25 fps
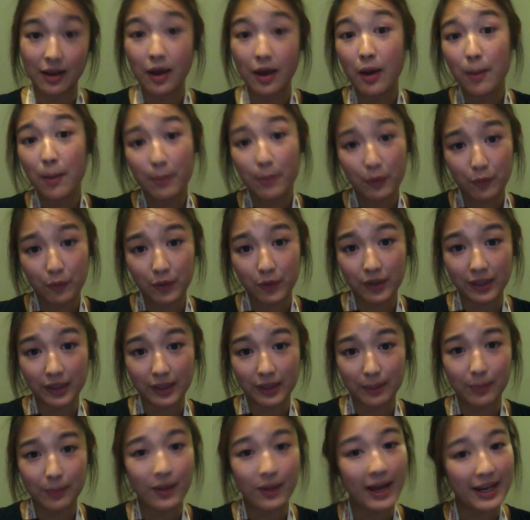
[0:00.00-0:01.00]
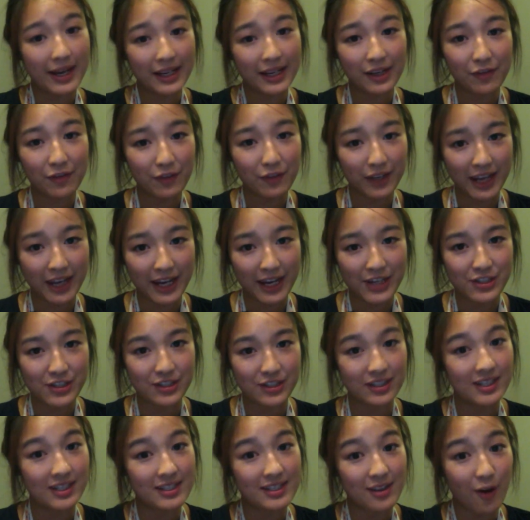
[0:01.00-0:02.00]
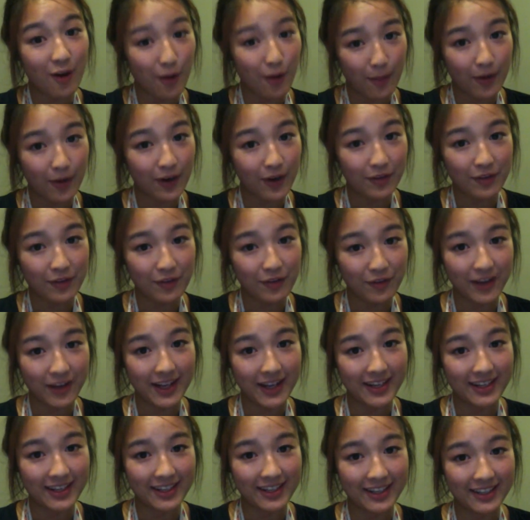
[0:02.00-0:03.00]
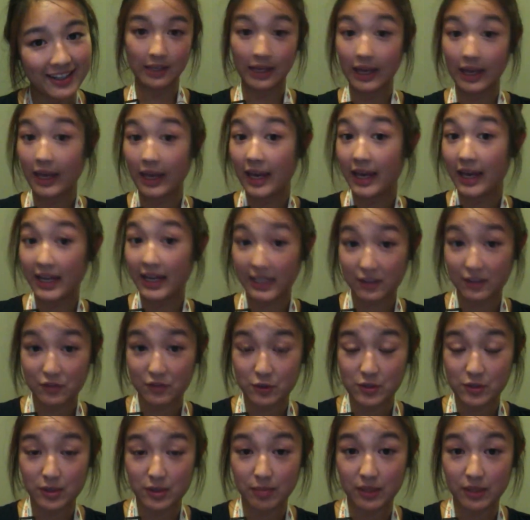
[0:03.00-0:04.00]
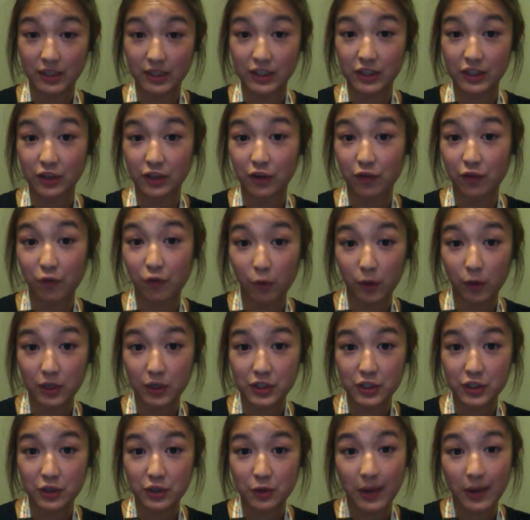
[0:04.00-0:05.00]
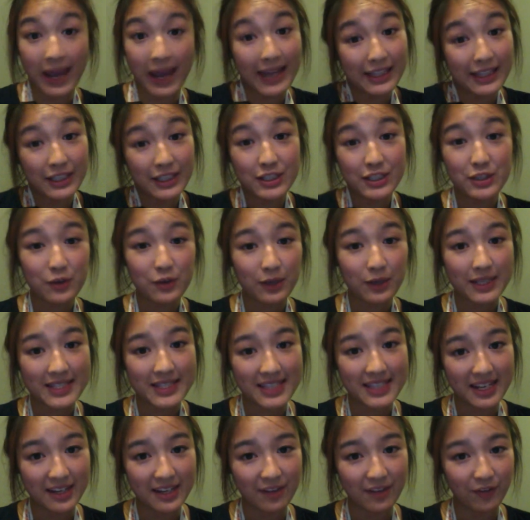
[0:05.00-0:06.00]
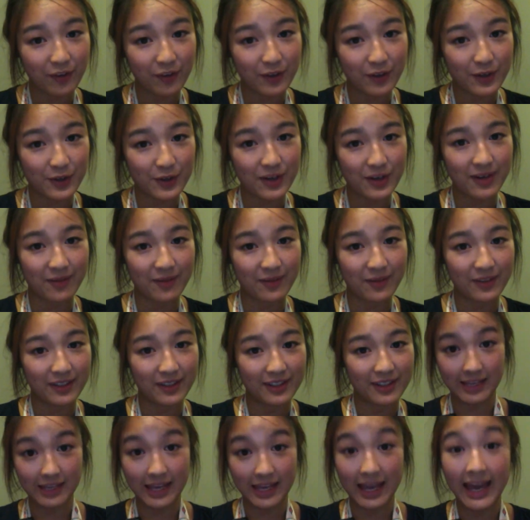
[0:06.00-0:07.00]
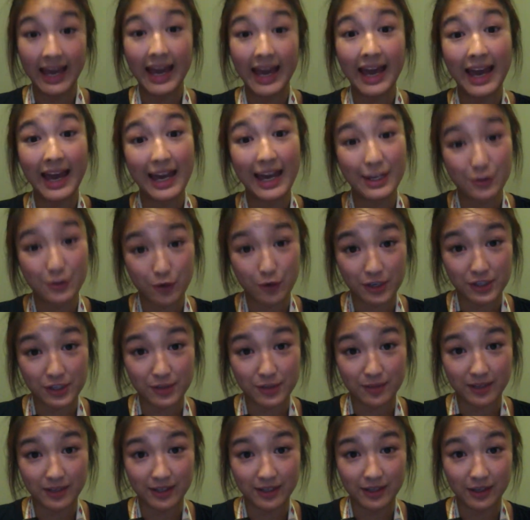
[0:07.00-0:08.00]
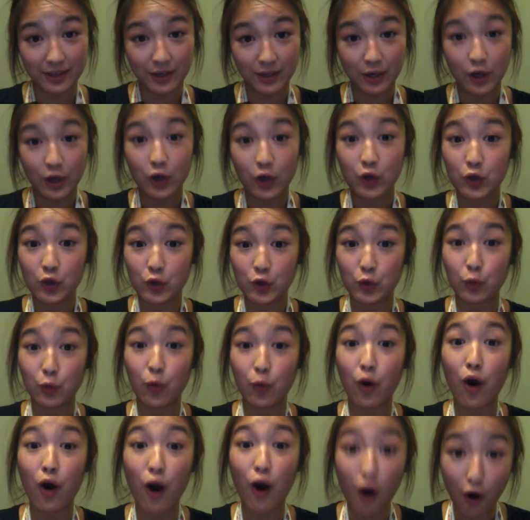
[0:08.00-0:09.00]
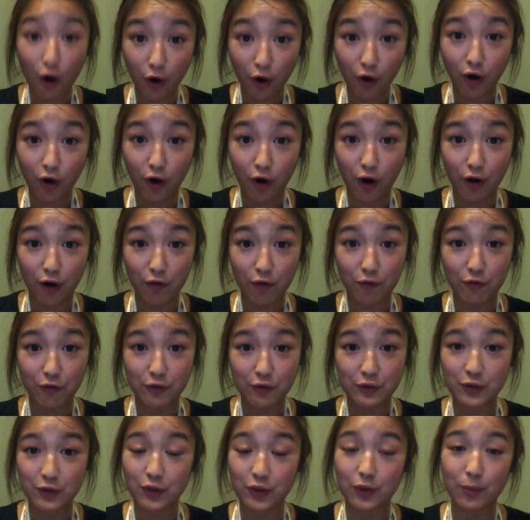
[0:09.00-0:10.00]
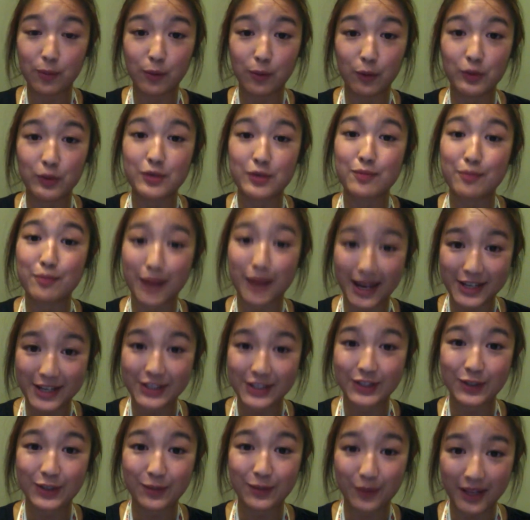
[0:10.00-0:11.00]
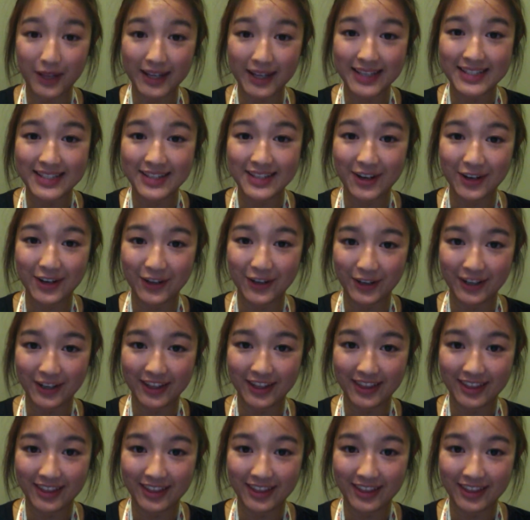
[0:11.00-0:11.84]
but really, planning a vacation is all part of the fun. It gives you something to look forward to and gets you excited for your trip. And trust me, you are off to the most magical place on Earth.